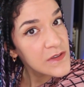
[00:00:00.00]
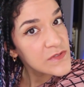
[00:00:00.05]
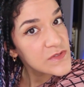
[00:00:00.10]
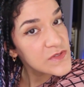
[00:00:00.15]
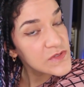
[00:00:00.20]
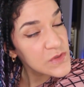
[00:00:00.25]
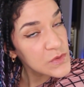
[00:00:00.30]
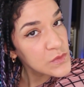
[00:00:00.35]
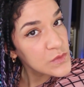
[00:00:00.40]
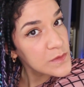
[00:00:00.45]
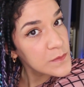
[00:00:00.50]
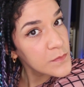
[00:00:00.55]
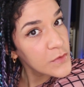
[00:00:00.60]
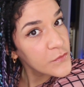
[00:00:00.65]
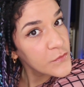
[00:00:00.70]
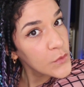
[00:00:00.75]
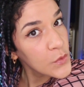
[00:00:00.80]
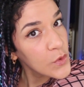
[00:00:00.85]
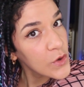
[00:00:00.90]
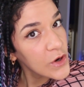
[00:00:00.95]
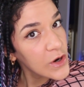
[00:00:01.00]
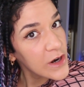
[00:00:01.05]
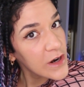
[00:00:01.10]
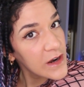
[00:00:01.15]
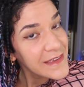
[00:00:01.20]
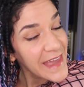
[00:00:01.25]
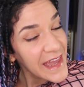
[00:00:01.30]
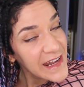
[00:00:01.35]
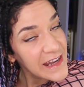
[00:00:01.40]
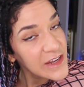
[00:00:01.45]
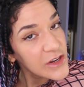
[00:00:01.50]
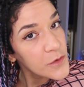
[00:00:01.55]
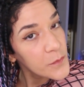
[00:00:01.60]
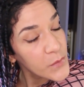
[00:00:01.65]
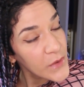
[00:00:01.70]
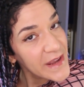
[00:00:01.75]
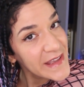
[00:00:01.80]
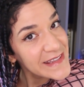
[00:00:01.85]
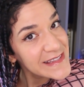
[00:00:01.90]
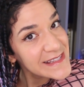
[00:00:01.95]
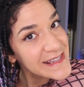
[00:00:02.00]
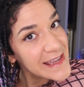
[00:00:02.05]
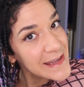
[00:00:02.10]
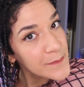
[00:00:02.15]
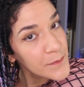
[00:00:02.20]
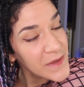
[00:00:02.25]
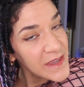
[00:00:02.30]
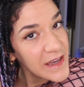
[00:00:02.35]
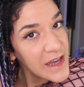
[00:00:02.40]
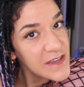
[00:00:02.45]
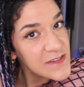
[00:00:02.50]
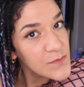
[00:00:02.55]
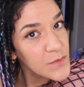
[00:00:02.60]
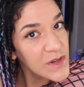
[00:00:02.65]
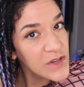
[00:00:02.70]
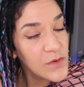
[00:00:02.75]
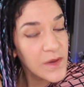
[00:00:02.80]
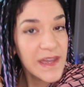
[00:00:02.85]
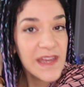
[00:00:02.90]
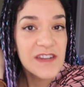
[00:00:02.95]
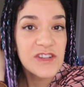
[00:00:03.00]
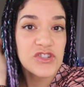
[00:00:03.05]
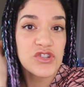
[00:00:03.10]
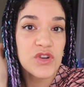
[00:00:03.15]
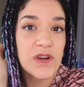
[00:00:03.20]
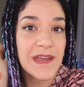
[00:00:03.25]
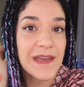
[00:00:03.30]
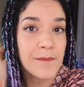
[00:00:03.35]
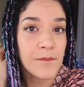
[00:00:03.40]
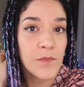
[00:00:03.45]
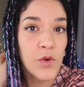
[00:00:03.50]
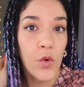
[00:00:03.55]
soon before getting your braids in, because when you get a trim,